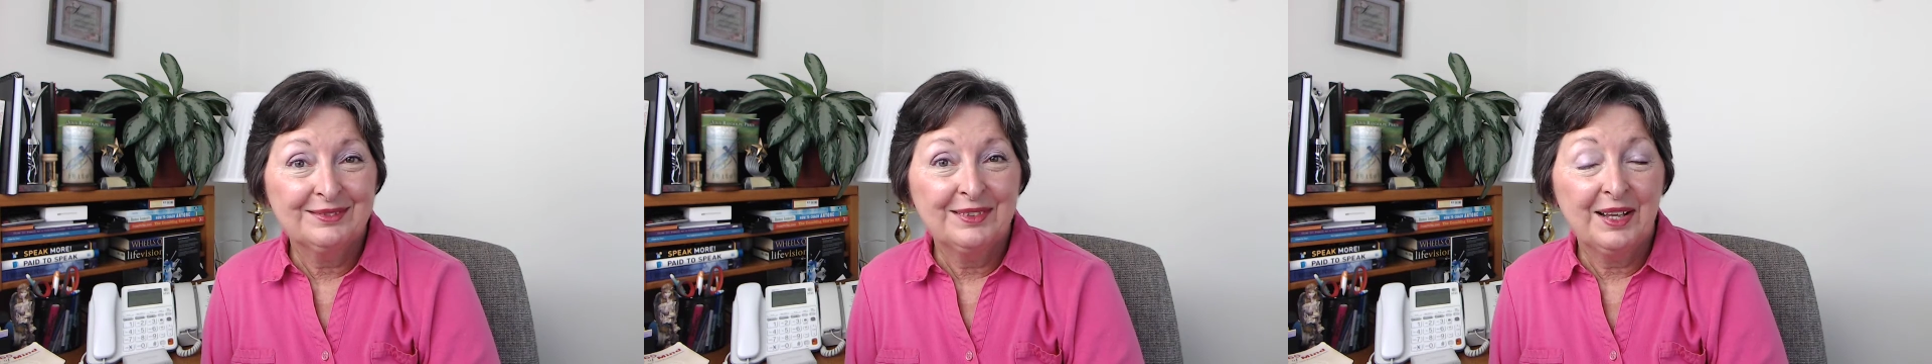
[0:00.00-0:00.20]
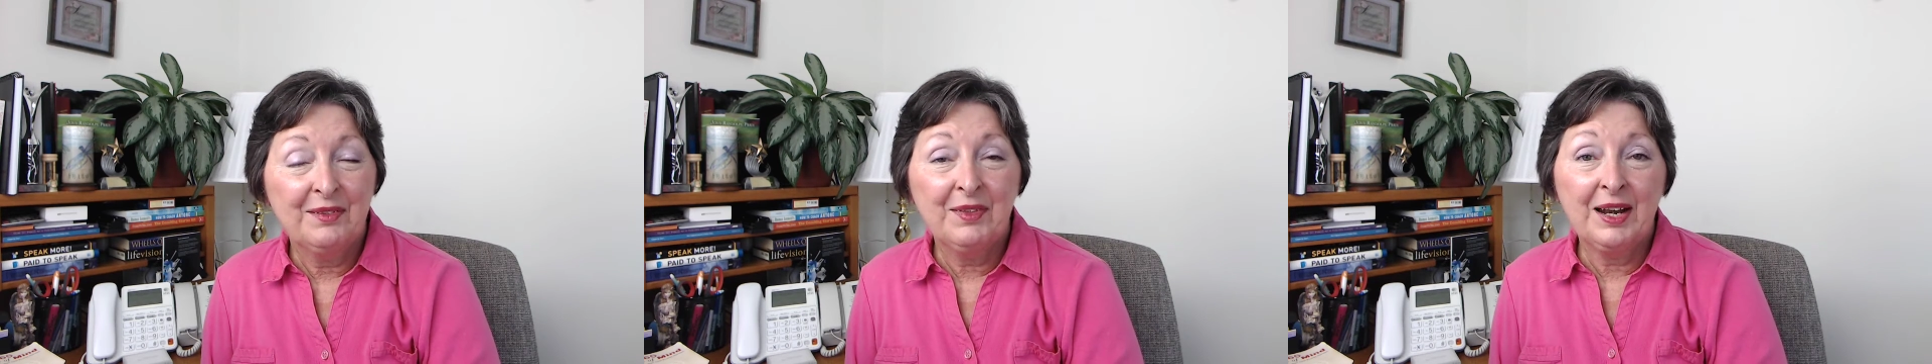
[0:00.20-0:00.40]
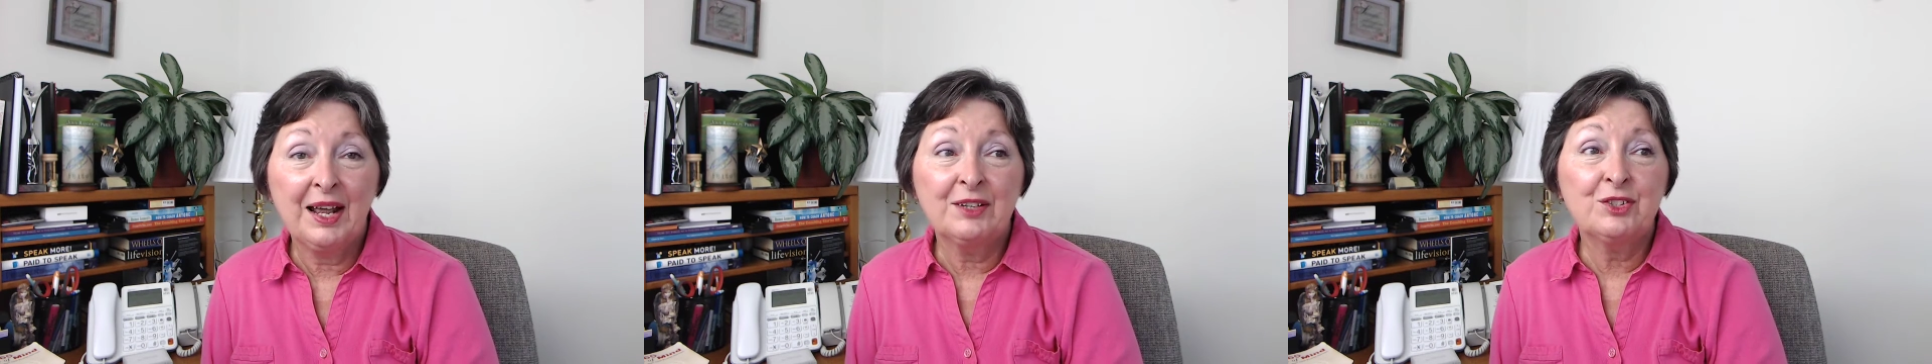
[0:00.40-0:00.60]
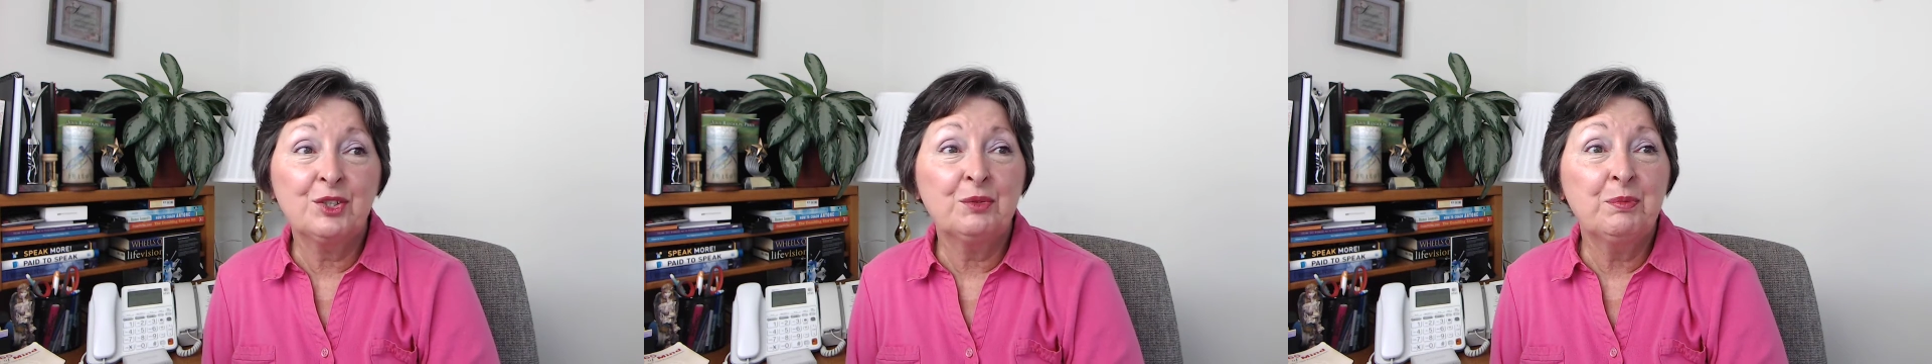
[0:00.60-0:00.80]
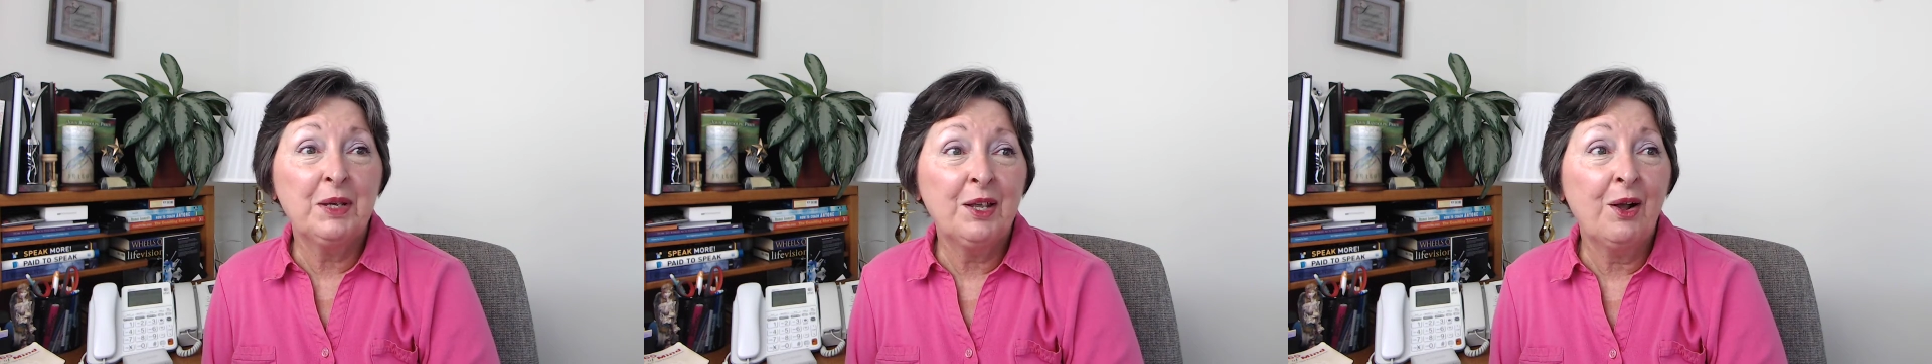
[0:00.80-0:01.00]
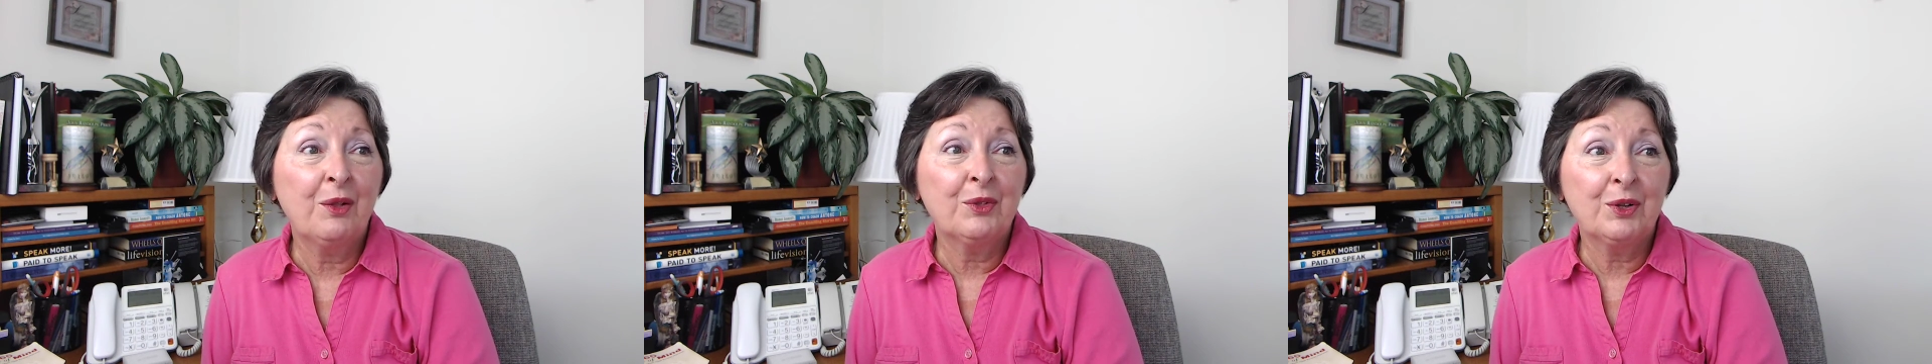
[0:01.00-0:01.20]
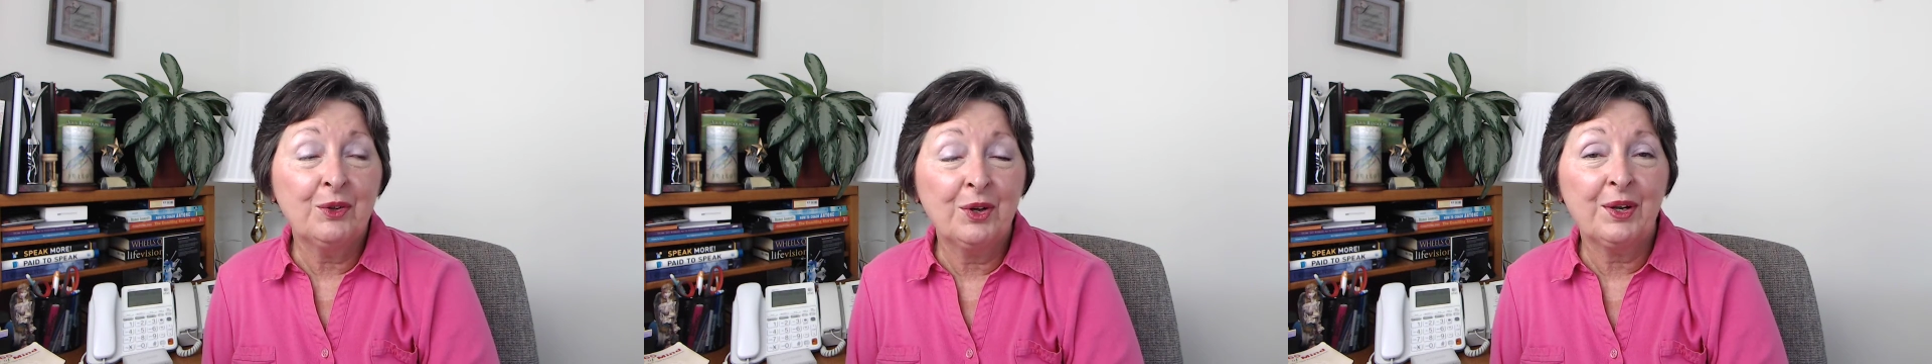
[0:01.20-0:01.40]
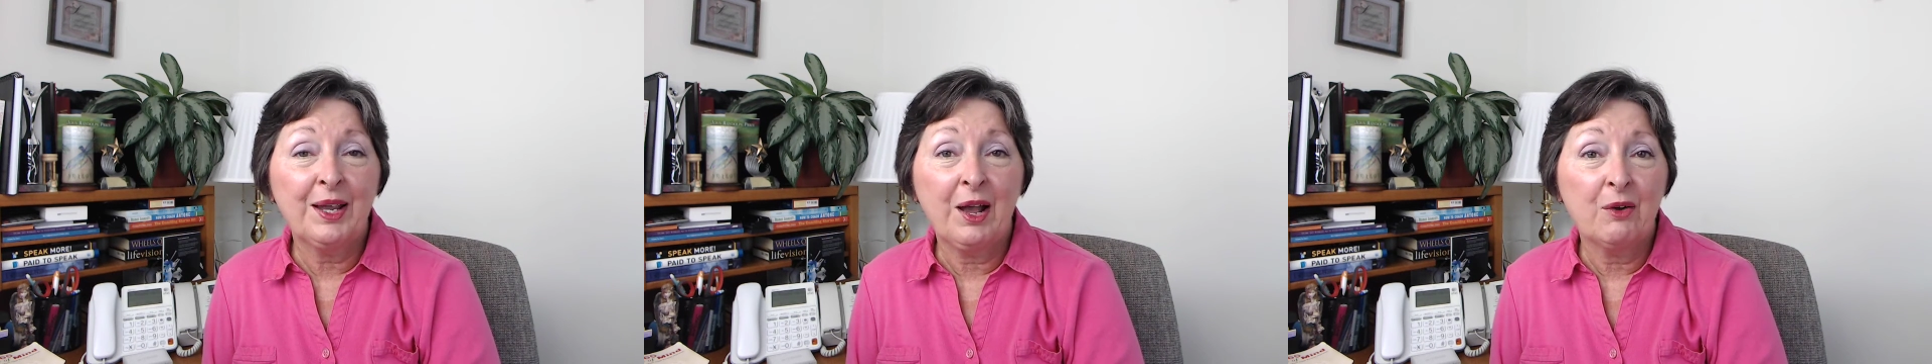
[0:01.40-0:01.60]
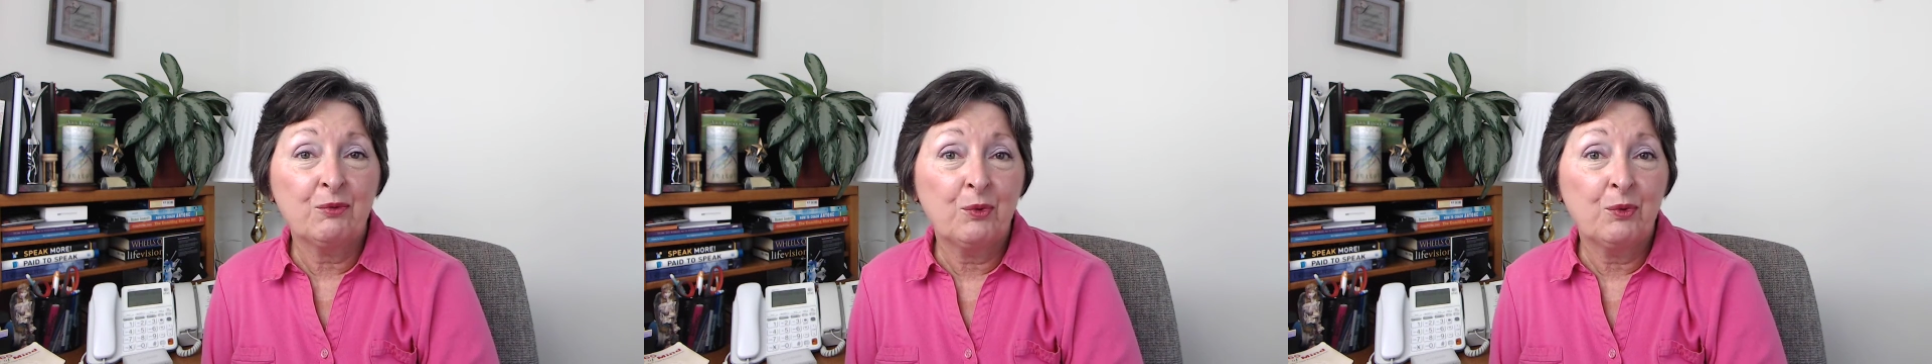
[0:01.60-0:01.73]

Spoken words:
and that I should be on the lookout